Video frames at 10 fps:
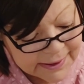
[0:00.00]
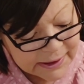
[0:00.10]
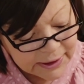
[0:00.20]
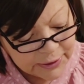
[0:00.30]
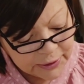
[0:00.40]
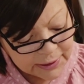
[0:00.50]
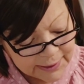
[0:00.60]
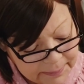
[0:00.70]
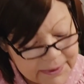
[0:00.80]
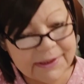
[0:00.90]
is the
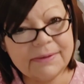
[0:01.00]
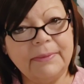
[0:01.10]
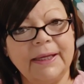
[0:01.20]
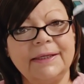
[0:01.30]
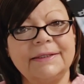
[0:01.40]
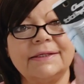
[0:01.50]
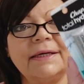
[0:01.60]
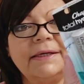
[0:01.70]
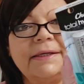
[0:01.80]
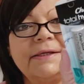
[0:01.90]
eucalyptus mint.
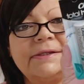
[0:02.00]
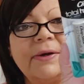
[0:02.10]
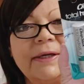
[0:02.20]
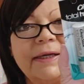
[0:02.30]
So I